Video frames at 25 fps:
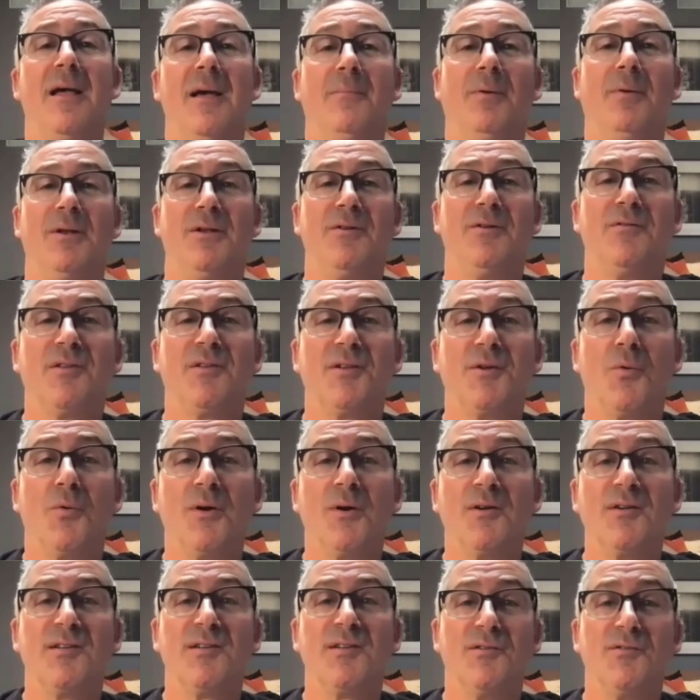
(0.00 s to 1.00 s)
but used to
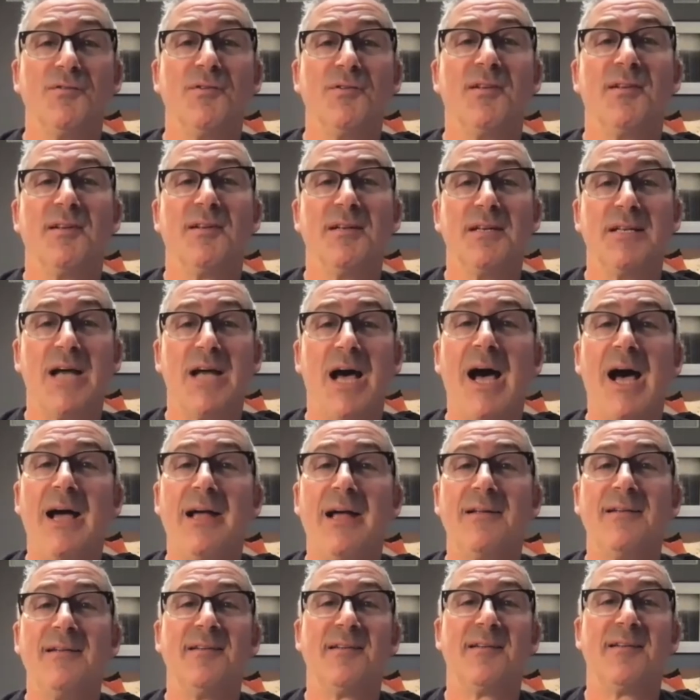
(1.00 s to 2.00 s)
wear suits and
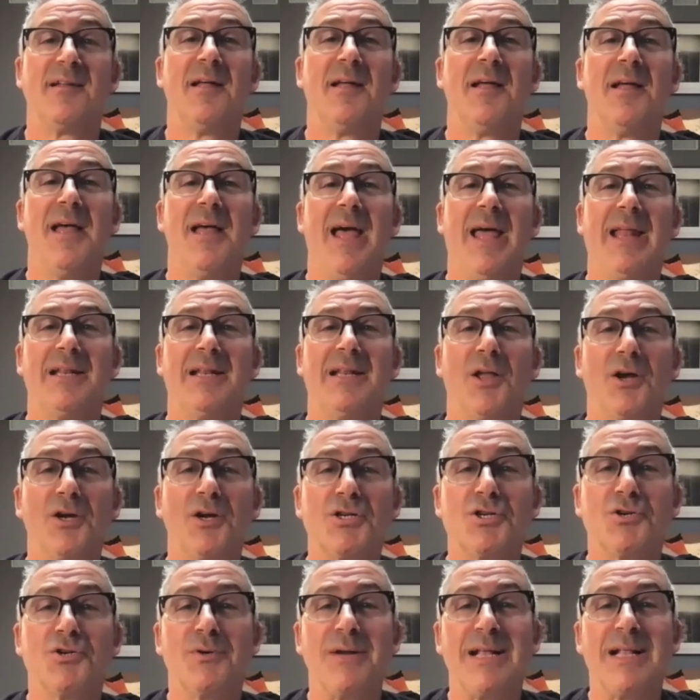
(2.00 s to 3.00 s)
ties and
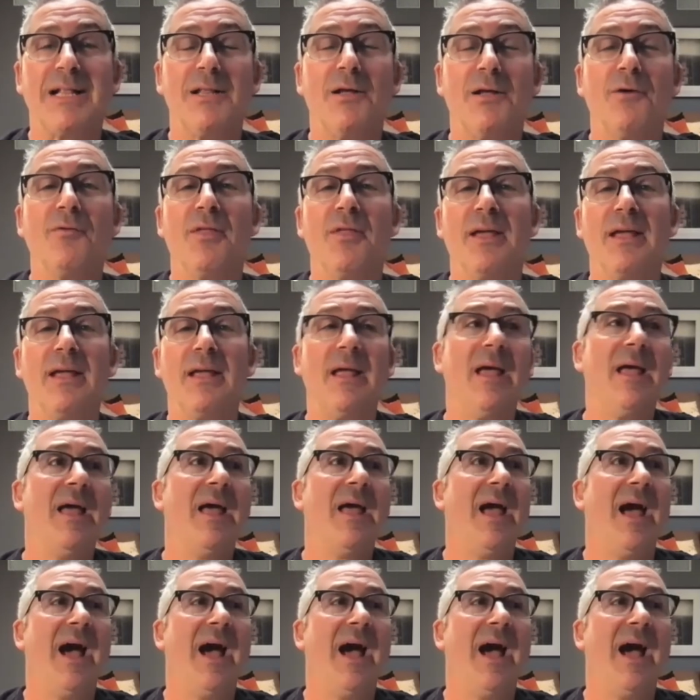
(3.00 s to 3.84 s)
luxury clothing.